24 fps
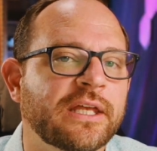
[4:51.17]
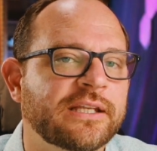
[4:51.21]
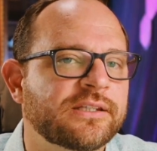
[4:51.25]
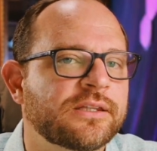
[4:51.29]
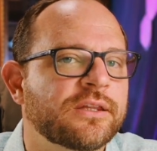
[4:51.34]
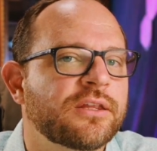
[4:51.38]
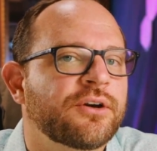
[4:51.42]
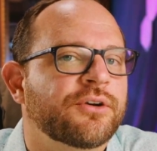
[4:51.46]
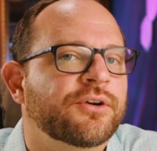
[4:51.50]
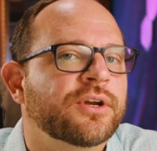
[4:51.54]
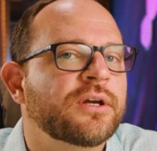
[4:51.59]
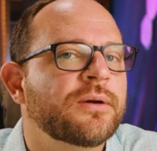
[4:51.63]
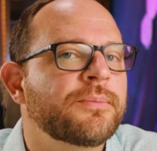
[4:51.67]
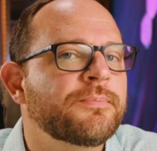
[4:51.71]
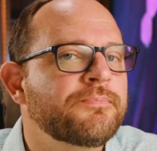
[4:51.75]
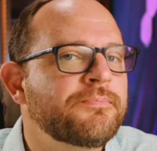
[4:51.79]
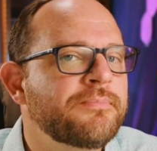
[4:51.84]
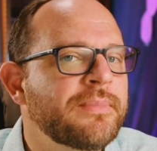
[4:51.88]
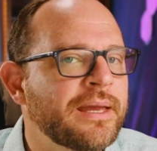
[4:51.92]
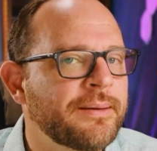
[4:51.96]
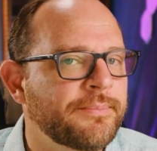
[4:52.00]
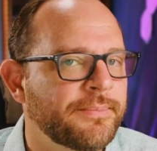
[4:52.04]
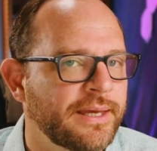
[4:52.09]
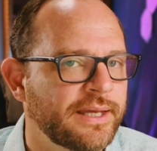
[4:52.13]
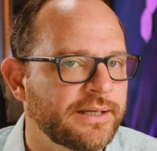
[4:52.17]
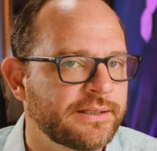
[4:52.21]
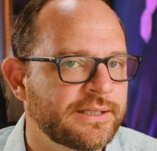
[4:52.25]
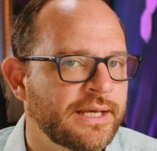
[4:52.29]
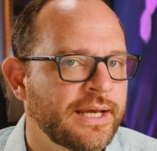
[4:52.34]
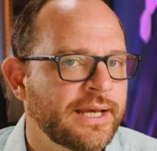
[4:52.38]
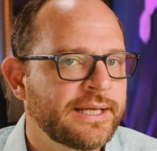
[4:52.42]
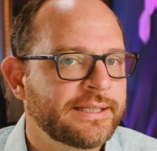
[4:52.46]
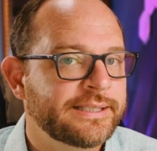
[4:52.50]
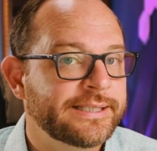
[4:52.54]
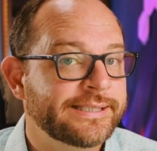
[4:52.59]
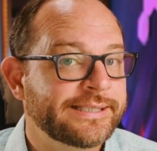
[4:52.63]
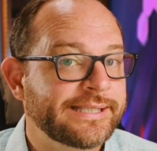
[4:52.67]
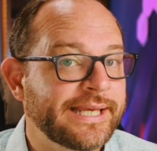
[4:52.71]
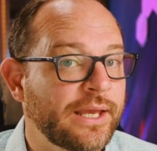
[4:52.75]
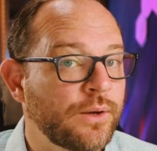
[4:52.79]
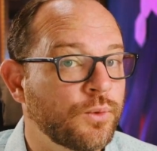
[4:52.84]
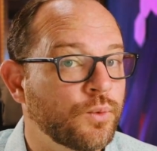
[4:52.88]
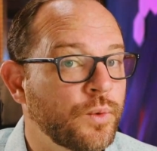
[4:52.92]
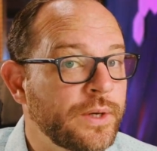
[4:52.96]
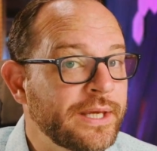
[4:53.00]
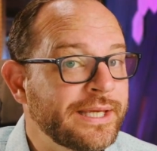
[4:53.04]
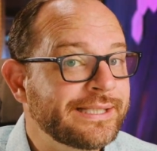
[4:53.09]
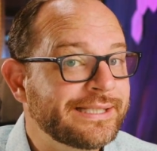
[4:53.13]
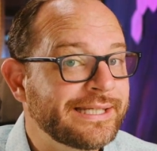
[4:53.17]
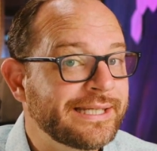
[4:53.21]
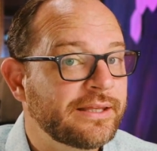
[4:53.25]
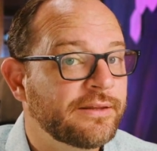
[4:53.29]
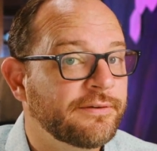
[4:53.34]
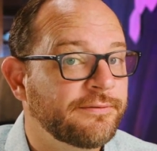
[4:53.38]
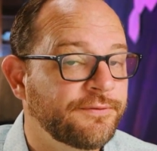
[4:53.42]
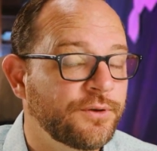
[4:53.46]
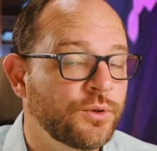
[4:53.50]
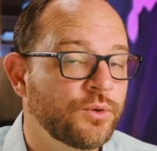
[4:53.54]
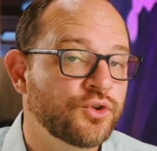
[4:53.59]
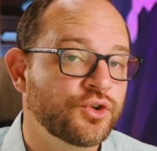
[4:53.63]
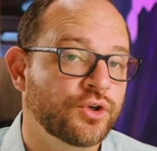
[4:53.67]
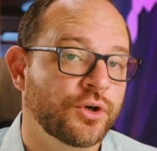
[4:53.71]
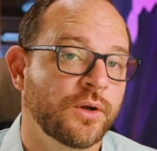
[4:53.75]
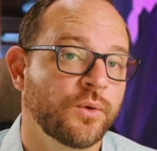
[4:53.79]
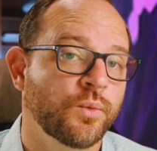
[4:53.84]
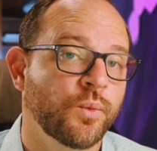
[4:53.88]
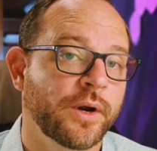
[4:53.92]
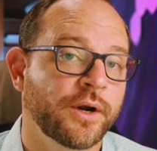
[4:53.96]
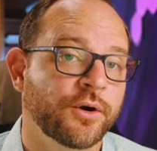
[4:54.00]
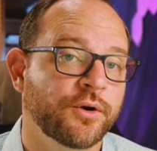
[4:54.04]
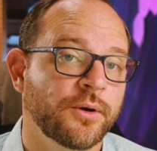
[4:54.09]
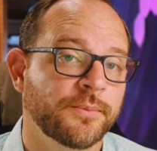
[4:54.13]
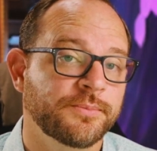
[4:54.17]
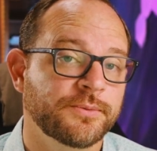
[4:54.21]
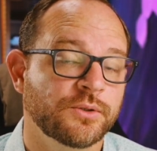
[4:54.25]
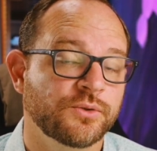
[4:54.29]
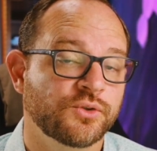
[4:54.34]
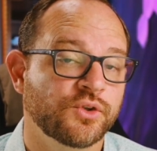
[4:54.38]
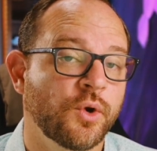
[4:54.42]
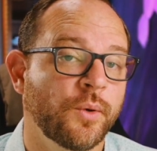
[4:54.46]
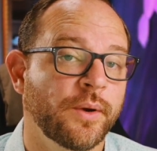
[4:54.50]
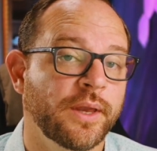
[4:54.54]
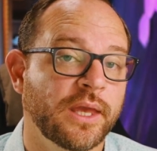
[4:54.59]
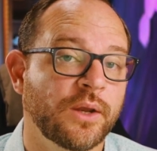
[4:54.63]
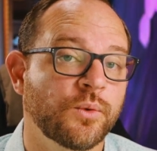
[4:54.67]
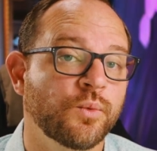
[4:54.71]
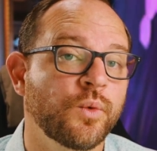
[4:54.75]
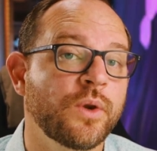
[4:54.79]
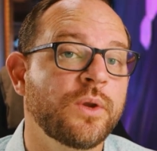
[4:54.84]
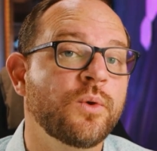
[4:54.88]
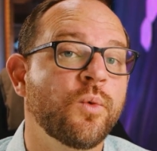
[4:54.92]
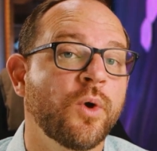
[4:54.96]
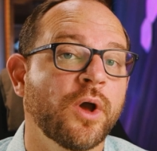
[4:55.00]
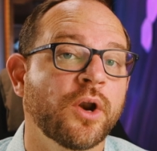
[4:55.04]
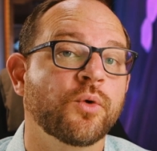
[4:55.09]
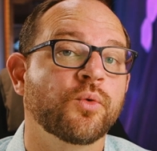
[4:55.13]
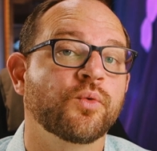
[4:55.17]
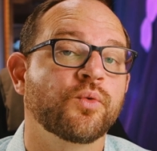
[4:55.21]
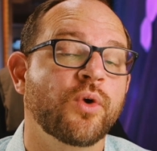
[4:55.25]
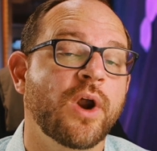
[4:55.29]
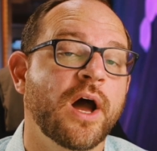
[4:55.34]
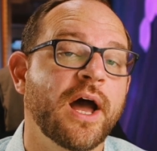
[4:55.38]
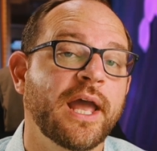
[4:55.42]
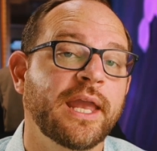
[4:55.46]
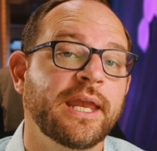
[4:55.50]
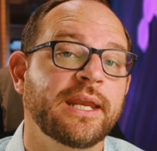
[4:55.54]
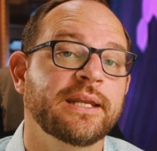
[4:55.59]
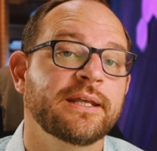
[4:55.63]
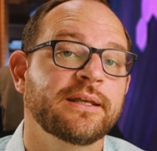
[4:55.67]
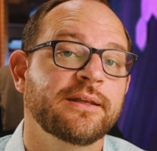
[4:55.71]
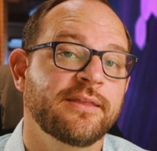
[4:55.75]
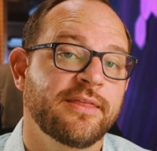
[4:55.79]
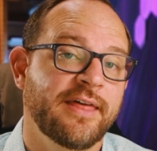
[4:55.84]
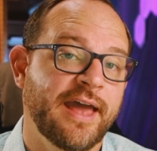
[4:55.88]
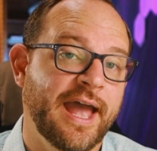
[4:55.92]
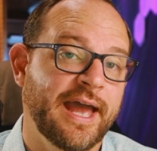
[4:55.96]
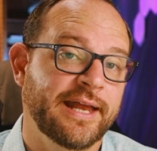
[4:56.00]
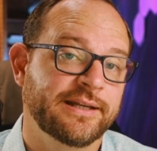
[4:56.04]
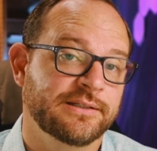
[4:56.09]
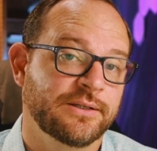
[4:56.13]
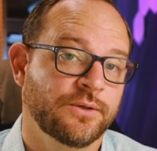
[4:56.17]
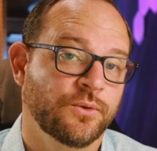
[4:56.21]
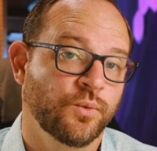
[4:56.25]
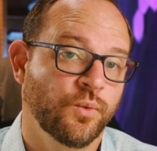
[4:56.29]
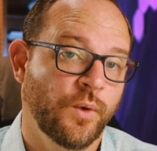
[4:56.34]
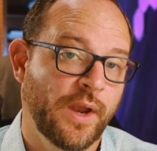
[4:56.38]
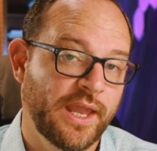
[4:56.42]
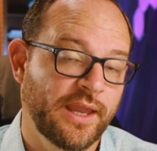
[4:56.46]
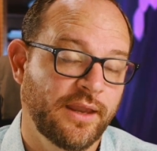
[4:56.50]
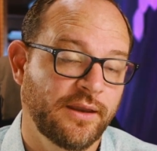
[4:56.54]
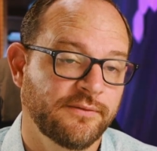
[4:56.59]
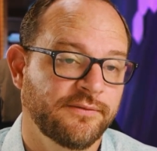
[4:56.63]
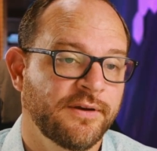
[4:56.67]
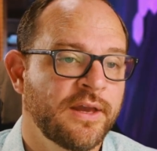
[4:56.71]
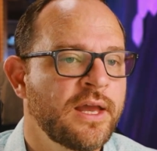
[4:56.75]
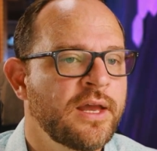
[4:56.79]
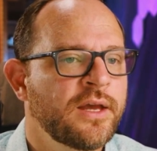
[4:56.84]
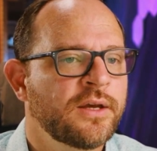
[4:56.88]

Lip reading: their commitment to saying we see the future and where crypto is going and we want to ride that wave.